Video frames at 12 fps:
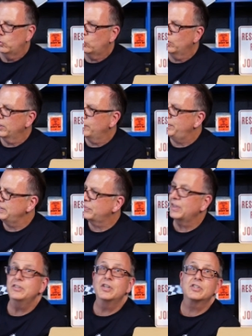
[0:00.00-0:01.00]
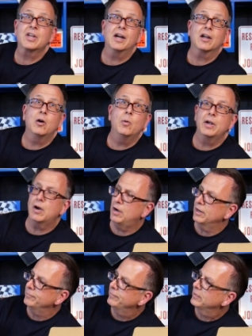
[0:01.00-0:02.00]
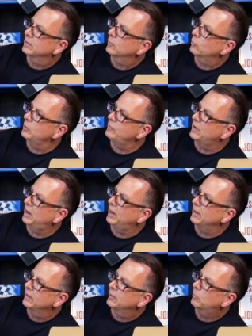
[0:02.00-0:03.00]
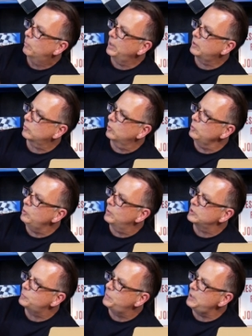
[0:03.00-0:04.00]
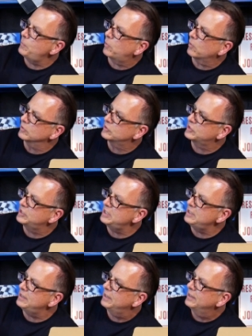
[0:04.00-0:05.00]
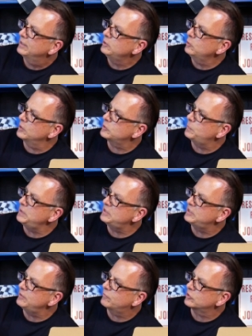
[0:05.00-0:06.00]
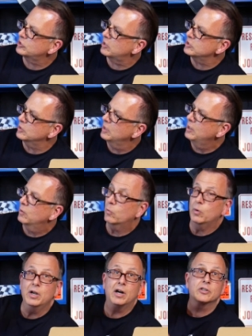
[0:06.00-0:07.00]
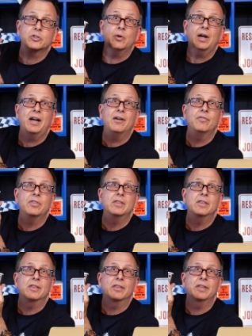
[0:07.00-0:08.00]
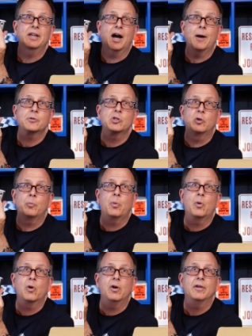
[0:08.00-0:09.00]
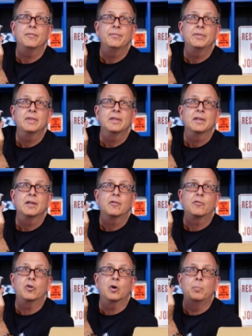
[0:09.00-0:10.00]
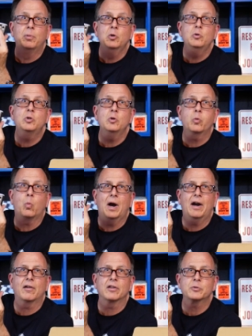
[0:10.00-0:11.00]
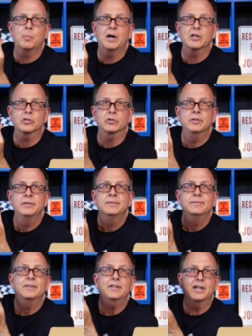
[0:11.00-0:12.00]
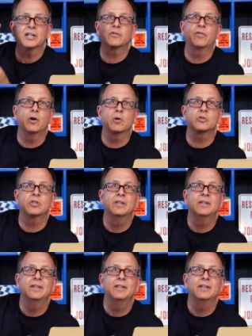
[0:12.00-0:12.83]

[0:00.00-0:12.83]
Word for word: One of the big things it's got going on, we've got micro U S B ports, C, U S B C for charging. We also have the optional port for a Bluetooth wireless module. Yes, folks.